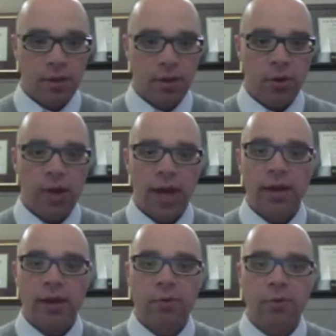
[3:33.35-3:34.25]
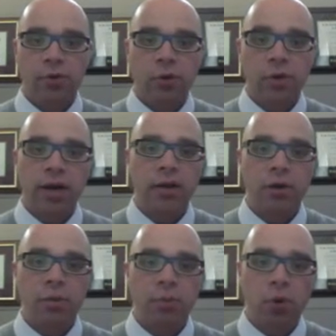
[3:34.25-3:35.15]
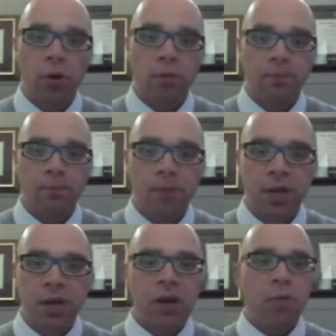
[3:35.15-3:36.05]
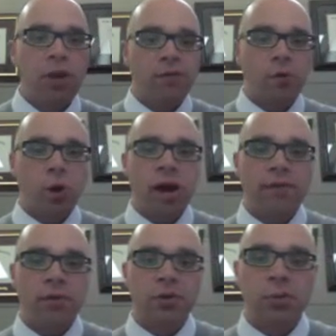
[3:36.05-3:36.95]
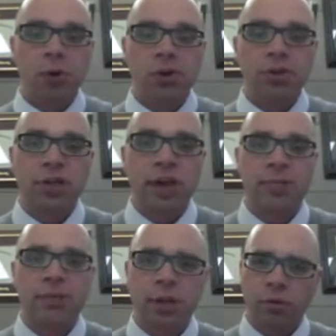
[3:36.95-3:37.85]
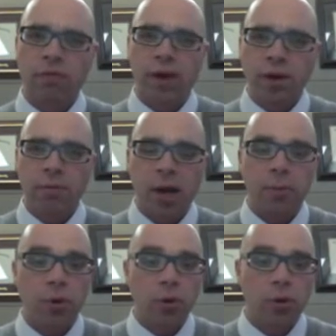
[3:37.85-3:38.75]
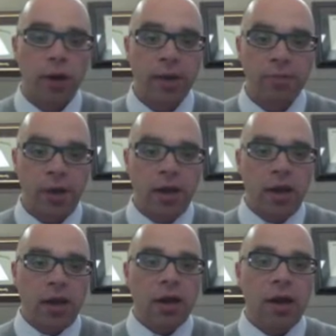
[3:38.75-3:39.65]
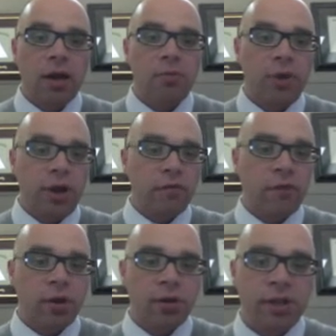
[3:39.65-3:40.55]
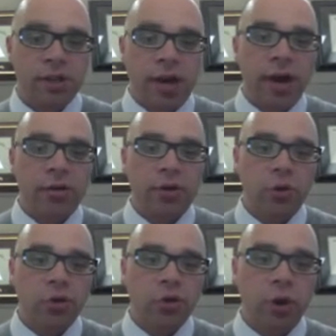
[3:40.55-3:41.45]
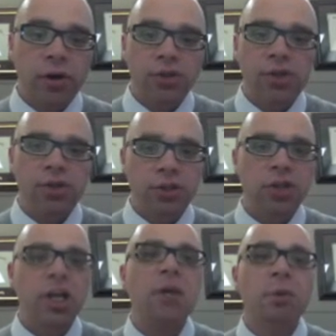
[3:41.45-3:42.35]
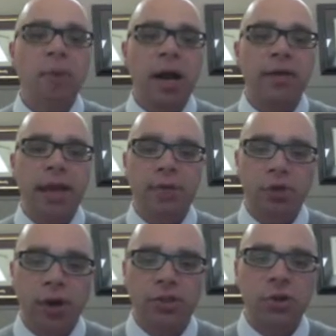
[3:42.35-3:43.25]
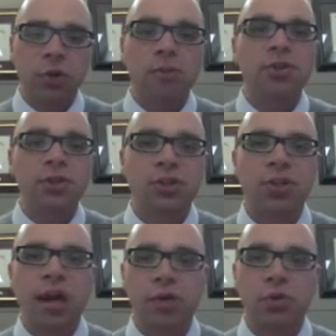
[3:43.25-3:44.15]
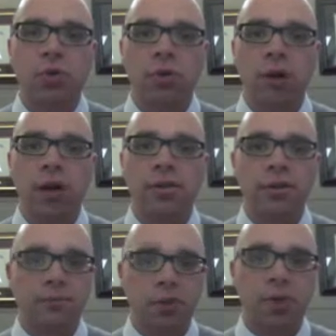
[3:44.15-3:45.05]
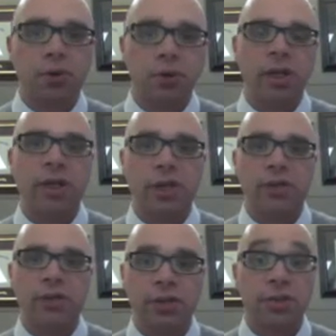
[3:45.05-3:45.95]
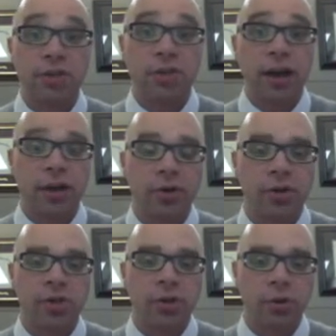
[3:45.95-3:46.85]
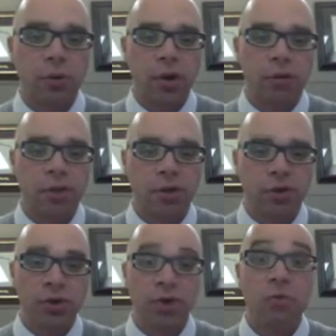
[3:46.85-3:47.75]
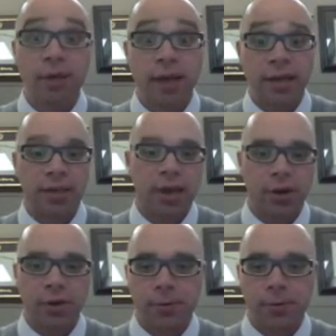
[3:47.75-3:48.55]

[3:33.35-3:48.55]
Okay, and if we scroll down a little bit more, we have arrival and departure times that will vary by program. We have the attire that you should wear. Just keep in mind that dress or business casual typically is the standard, so make sure that you meet that standard.